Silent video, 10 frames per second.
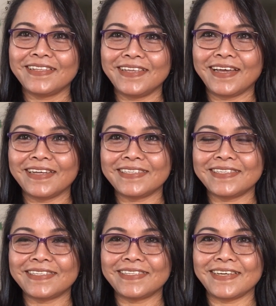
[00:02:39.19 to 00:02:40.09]

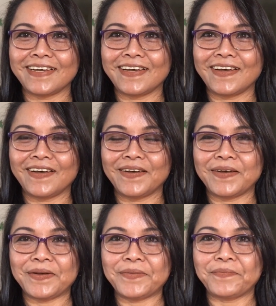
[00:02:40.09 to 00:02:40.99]
That's
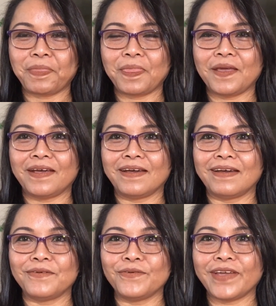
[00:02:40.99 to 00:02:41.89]
the
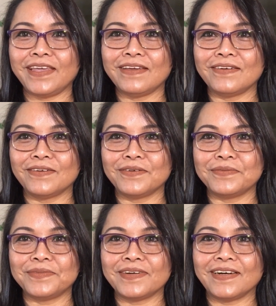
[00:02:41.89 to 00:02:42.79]
way
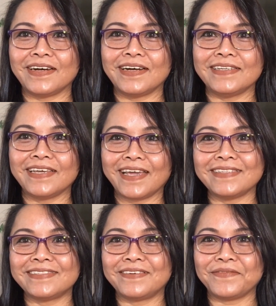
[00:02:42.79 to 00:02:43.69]
of the
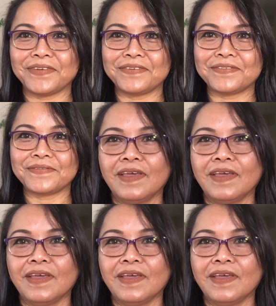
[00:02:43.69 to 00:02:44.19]
interview.